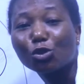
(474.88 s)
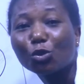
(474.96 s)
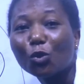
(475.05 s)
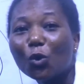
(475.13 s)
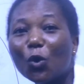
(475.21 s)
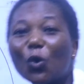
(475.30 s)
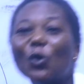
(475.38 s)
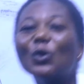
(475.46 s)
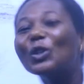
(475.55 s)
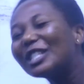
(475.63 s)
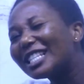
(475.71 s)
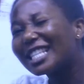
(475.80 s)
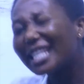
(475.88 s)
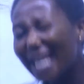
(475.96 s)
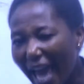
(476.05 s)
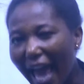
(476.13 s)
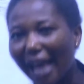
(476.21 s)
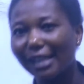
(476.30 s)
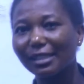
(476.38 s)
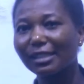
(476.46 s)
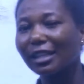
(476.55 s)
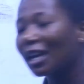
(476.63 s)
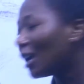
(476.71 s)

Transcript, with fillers: two? Yes.